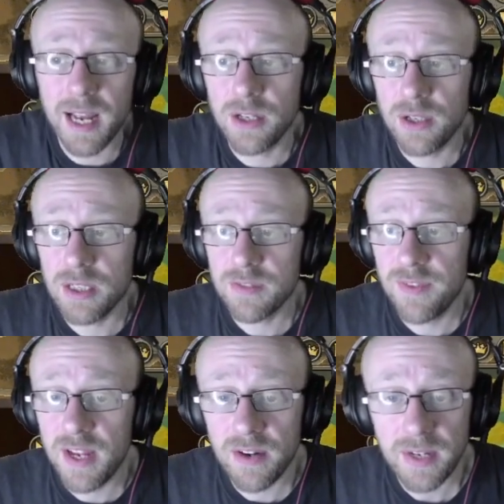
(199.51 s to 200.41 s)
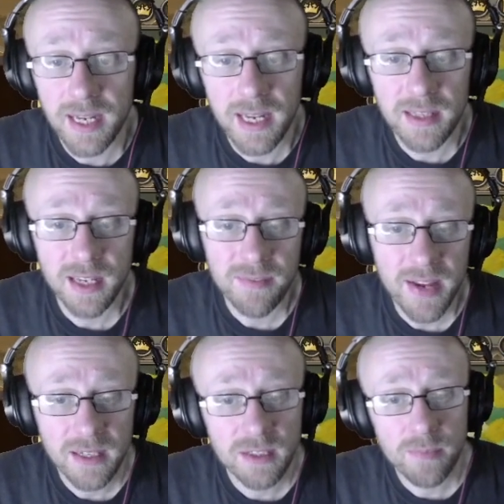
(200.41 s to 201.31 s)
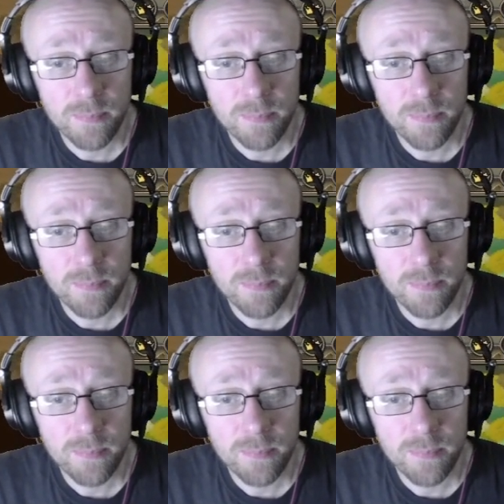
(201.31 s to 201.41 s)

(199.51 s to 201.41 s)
and units vary in the effectiveness